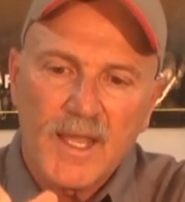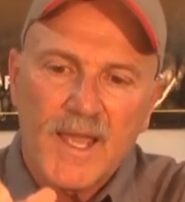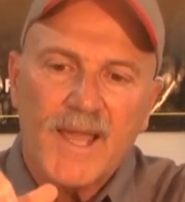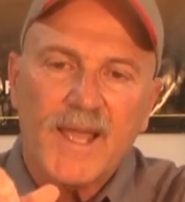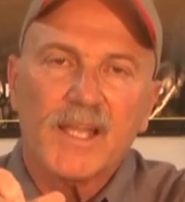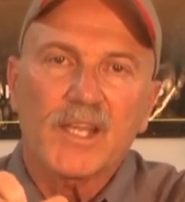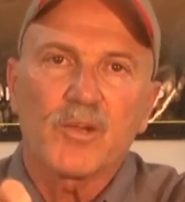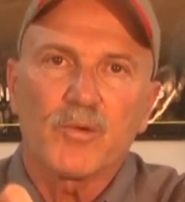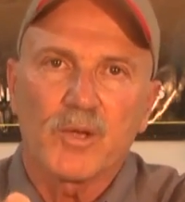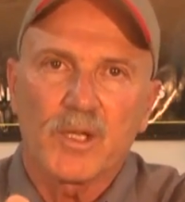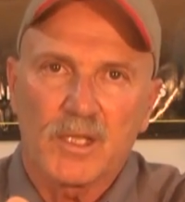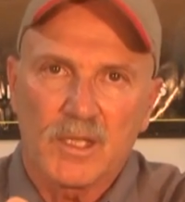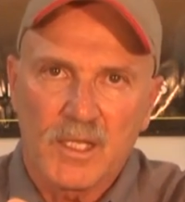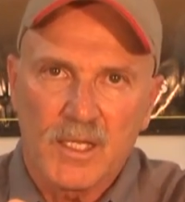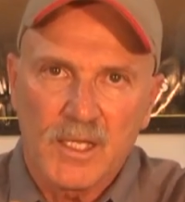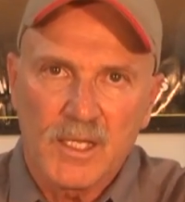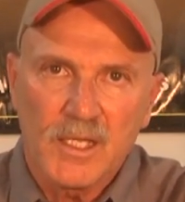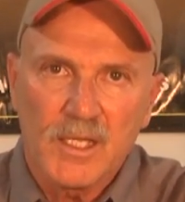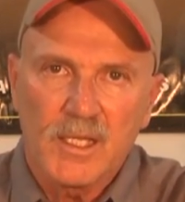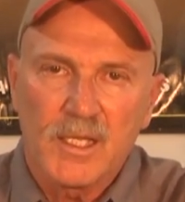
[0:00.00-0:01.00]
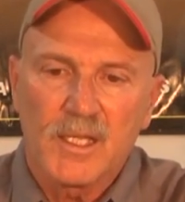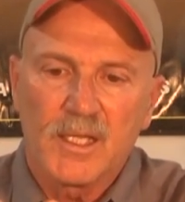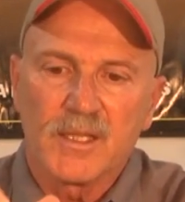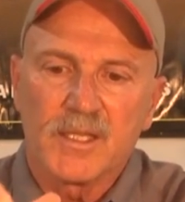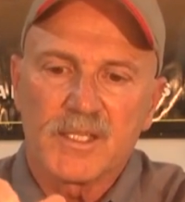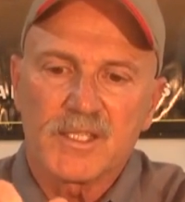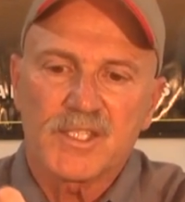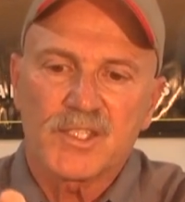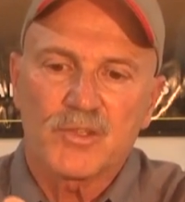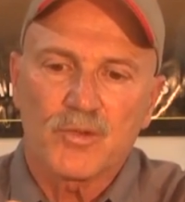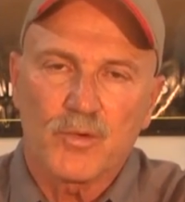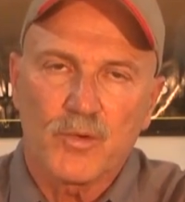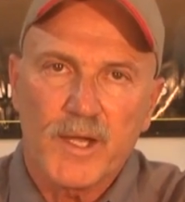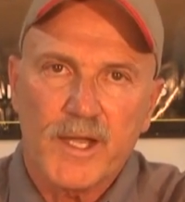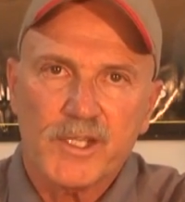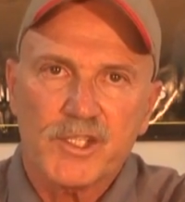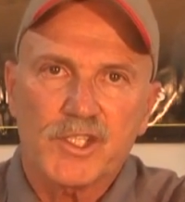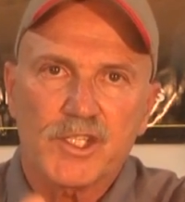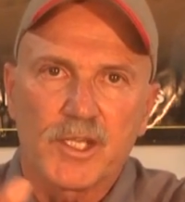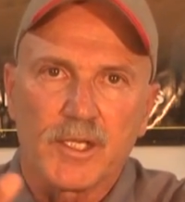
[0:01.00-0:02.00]
accurately in this
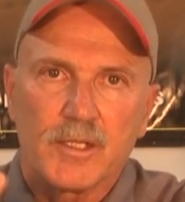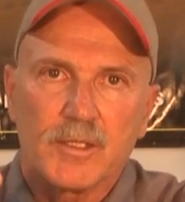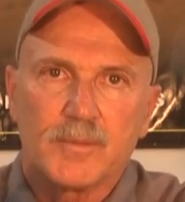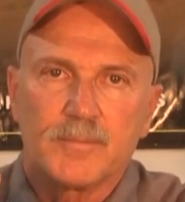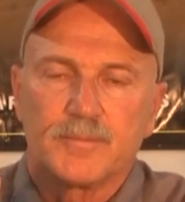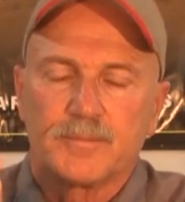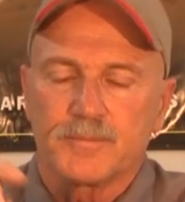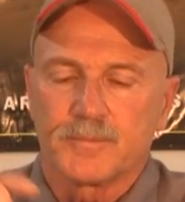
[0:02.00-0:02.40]
direction.